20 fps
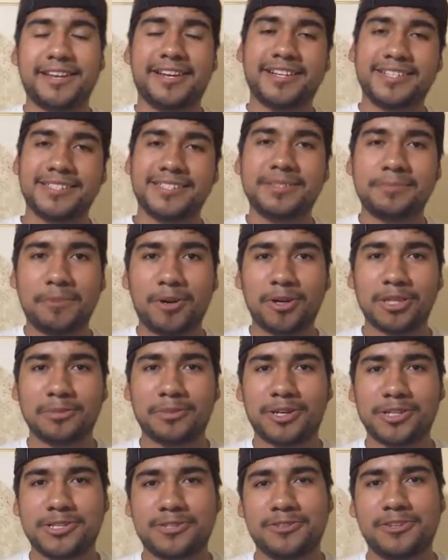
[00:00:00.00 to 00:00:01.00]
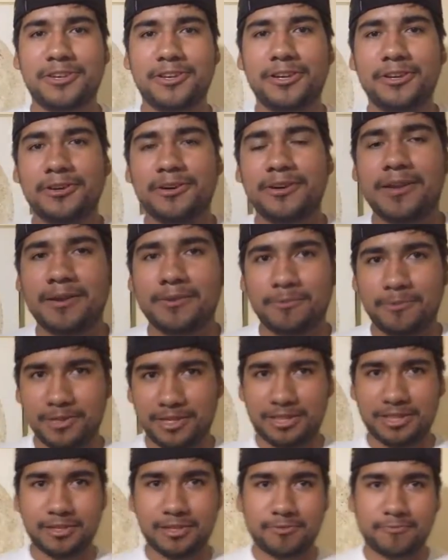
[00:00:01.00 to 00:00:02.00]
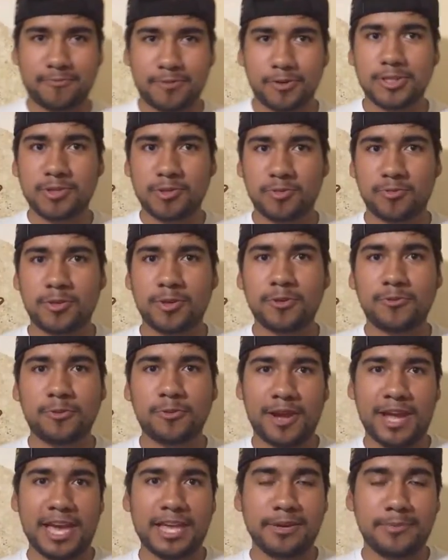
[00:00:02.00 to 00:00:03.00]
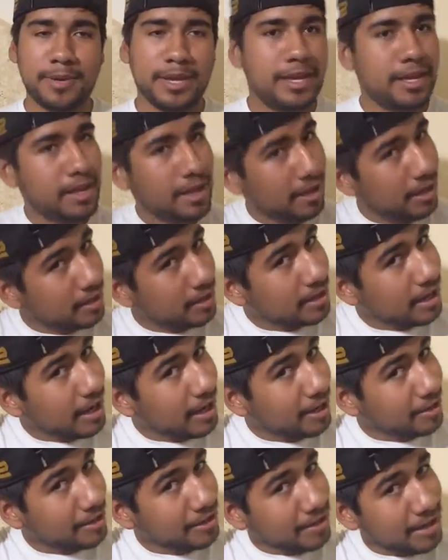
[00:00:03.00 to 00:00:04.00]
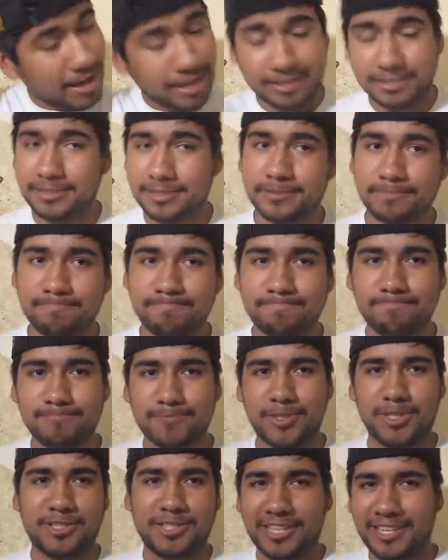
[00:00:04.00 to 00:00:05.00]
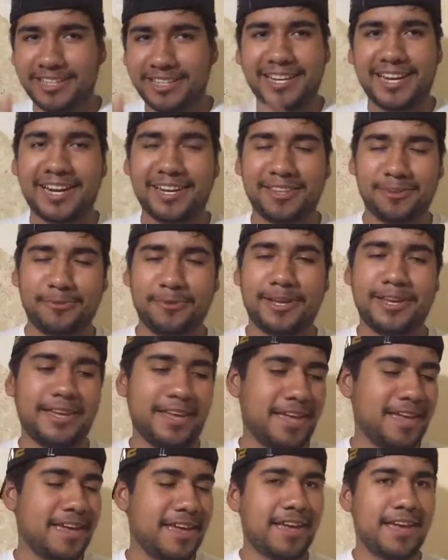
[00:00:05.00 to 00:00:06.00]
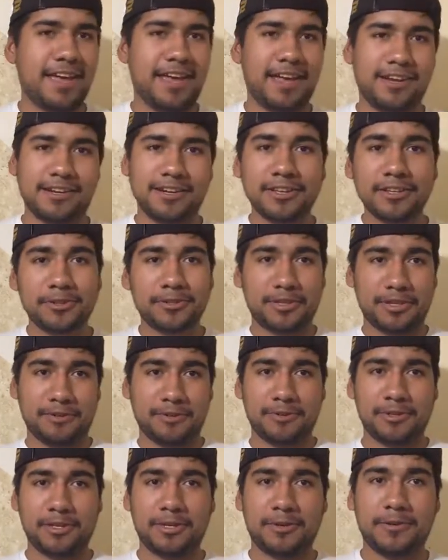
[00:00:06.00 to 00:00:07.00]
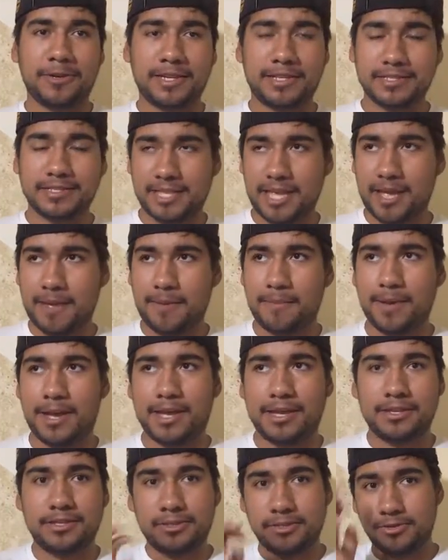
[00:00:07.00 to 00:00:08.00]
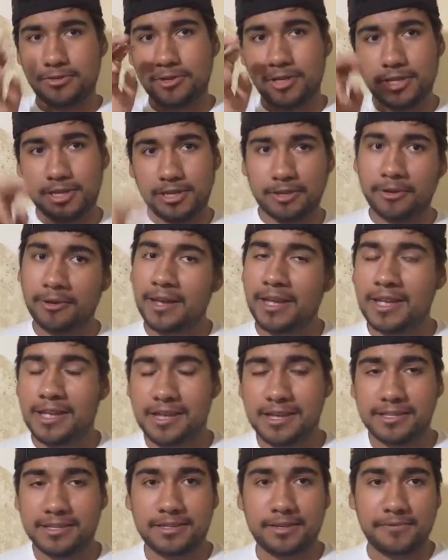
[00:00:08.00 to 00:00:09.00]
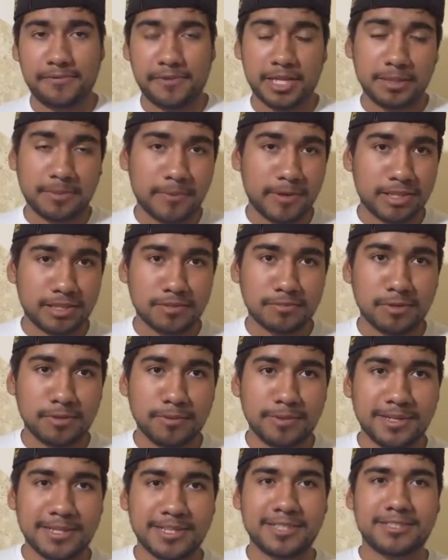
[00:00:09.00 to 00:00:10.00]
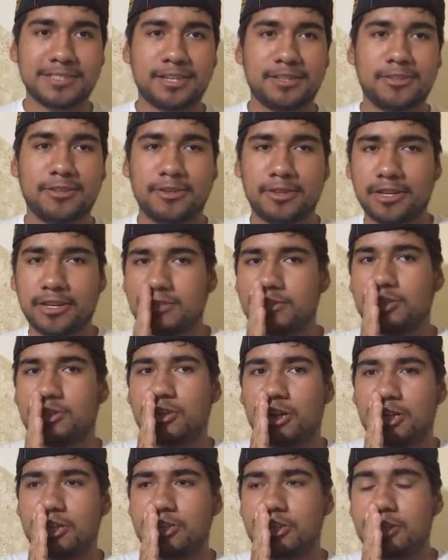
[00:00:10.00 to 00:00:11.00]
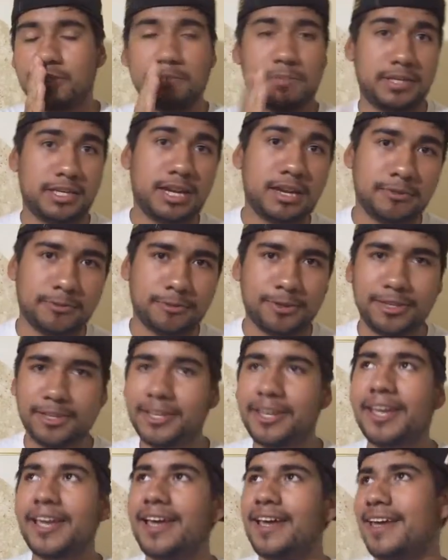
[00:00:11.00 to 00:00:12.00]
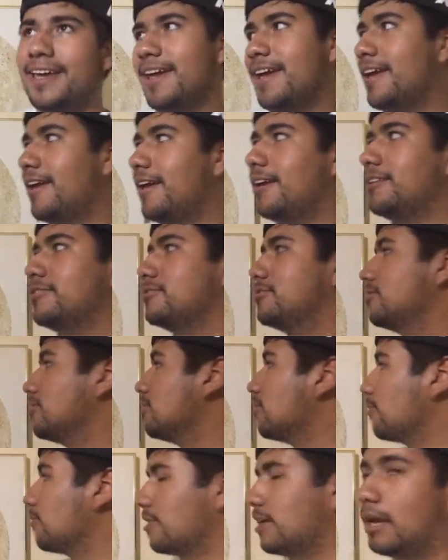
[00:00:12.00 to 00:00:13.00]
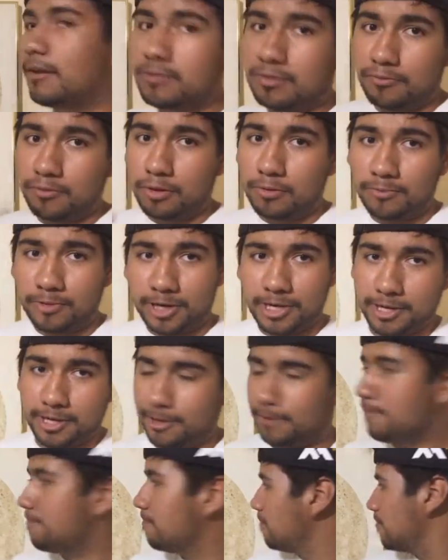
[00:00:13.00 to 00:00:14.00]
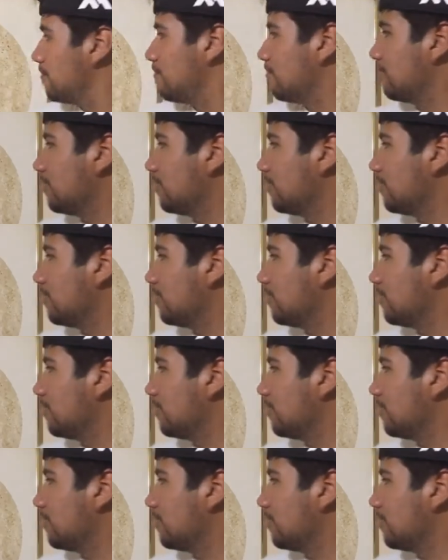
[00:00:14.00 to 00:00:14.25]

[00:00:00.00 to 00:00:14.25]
Hey guys, Martin the Martian here with the first review for anime, and I like hats. Just get that out of the way. And another thing really quick is that my studio isn't available at the moment. It's under construction, but not really. And so we're gonna have to film right here.